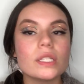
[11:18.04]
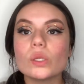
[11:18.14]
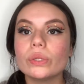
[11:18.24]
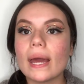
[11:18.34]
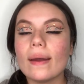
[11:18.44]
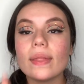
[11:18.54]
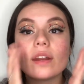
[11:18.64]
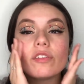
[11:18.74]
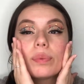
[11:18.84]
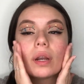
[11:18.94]
so now that
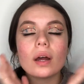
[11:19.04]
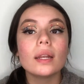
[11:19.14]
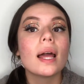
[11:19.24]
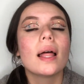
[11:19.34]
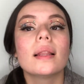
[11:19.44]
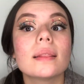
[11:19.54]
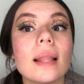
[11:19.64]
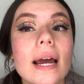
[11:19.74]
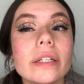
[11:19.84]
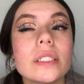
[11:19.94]
I've put on
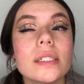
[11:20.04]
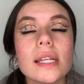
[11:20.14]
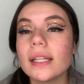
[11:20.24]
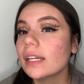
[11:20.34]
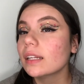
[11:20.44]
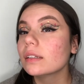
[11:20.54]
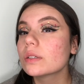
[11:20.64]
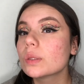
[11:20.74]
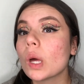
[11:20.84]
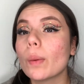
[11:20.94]
lashes, I think it
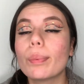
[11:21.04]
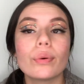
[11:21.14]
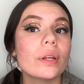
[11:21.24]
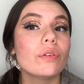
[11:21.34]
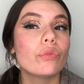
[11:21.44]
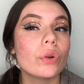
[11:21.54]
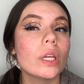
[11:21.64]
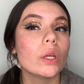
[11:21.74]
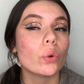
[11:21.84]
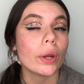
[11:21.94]
looks pretty
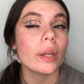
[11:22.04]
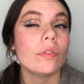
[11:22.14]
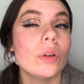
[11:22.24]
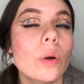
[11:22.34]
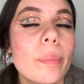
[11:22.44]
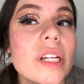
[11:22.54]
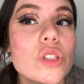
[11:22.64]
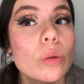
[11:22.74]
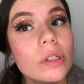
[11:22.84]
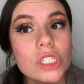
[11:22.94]
freaking great if you don't pay too
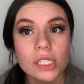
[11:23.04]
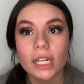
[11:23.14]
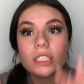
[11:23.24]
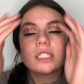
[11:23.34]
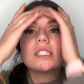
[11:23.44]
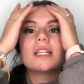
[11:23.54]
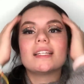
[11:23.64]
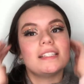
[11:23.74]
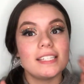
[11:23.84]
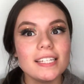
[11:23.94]
much attention to the
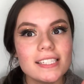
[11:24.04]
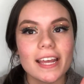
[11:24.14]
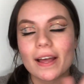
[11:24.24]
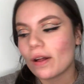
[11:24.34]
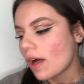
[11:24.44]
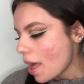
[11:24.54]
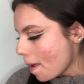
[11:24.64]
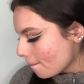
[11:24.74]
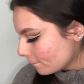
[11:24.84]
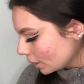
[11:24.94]
detail.
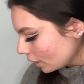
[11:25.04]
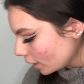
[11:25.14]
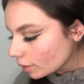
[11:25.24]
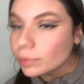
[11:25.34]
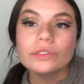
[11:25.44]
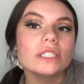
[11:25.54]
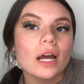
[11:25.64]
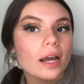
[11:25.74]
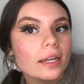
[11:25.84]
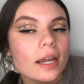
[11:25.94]
But moving
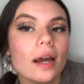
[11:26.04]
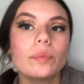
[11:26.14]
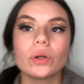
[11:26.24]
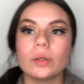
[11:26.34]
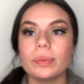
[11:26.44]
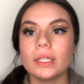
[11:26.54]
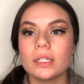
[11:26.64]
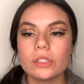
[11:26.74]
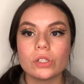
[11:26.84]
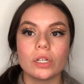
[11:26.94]
on, I'm going to be
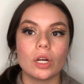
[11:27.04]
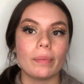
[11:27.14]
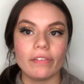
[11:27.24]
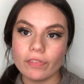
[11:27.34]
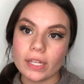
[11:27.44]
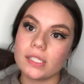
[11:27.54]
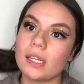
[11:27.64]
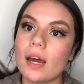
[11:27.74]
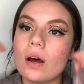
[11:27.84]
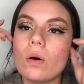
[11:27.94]
starting on my face
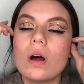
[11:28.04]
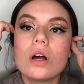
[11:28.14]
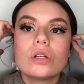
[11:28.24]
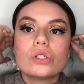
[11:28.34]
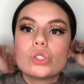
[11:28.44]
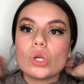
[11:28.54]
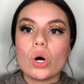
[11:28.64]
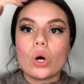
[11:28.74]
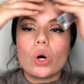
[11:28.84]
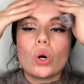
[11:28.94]
now.
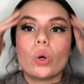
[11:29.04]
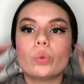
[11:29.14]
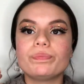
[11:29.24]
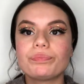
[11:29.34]
So